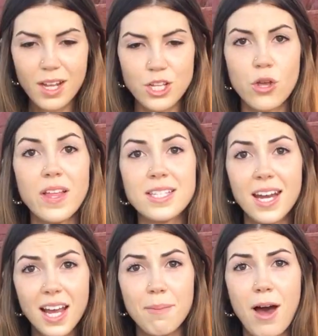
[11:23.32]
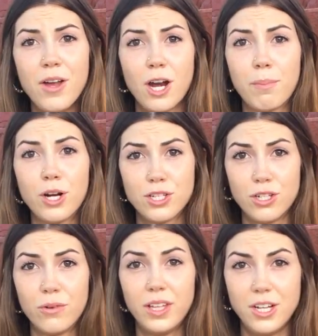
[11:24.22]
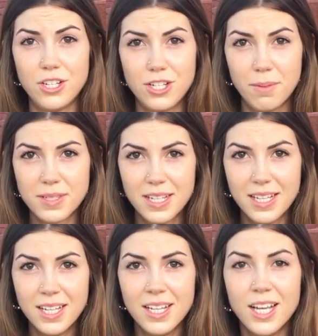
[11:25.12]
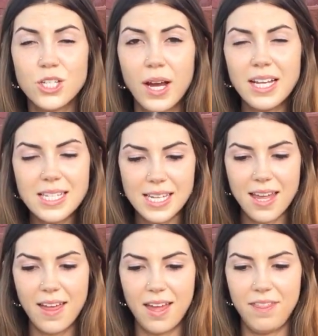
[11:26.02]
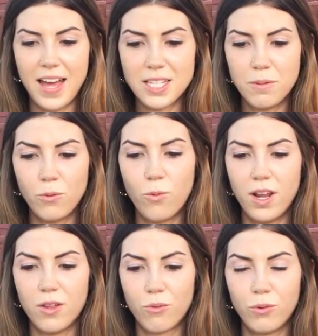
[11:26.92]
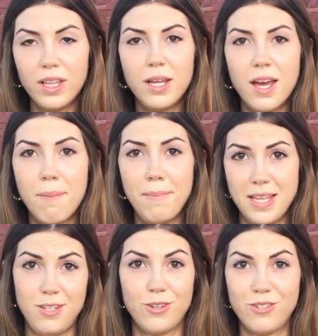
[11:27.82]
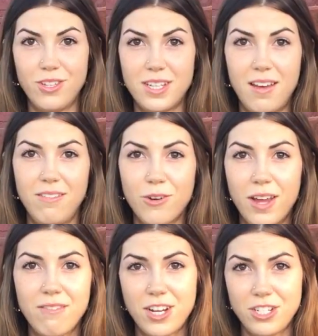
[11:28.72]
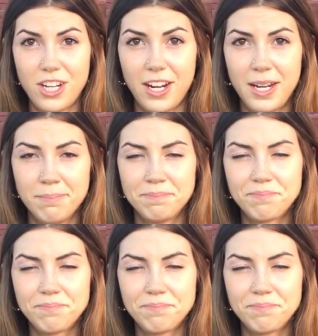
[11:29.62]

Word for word: So that's gonna come out in our personal relationships. So I can say that that's been one of the really amazing results of going vegetarian.